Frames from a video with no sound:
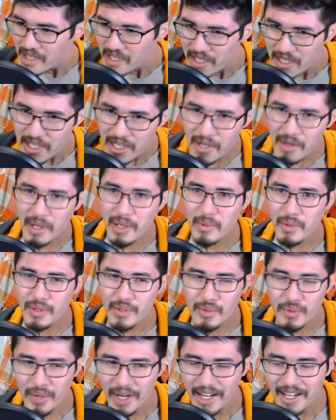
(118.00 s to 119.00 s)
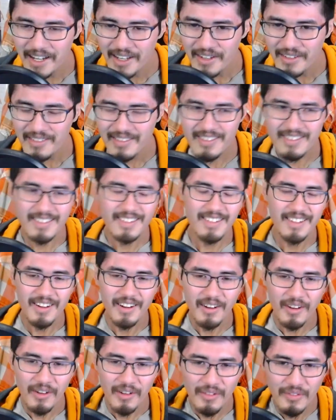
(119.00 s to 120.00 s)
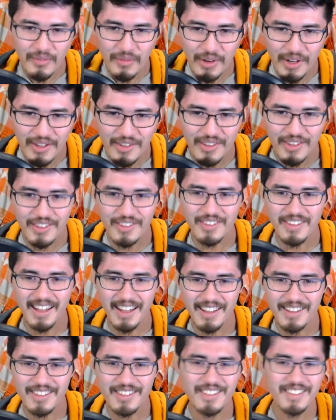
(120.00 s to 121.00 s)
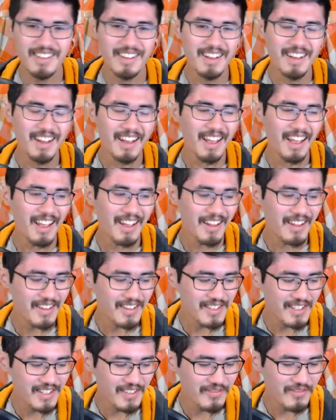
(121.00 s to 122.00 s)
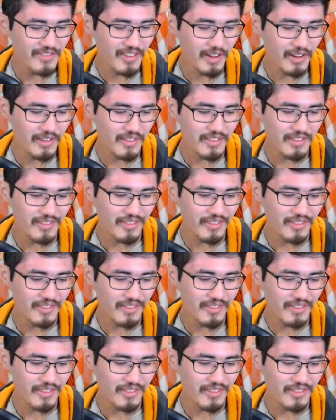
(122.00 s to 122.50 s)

Gira was right. Her voice is nice. She felt